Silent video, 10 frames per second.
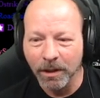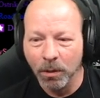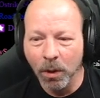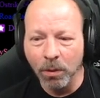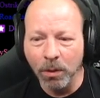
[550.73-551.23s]

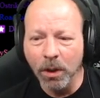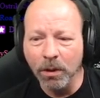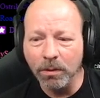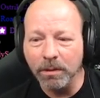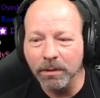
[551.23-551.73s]
Woot
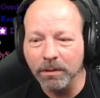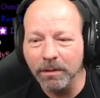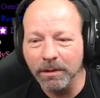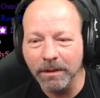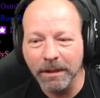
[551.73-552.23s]
woot!
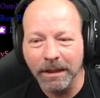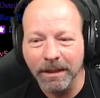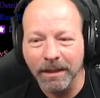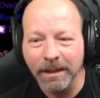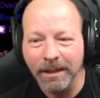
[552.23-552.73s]

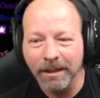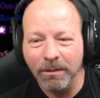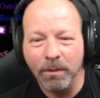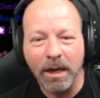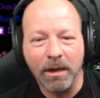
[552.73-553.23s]

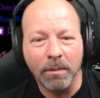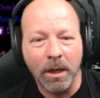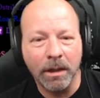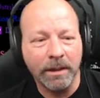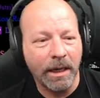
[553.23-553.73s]
Welcome
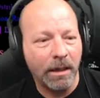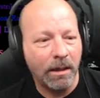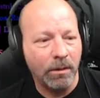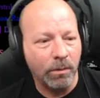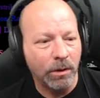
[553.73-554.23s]
on
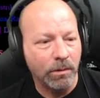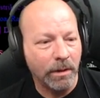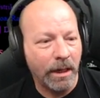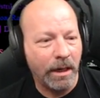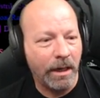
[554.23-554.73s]
down, Woot
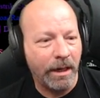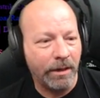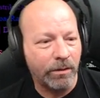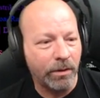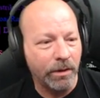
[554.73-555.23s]

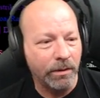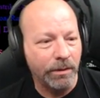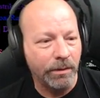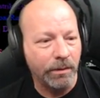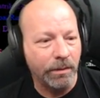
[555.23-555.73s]
and
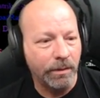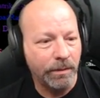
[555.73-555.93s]
crew!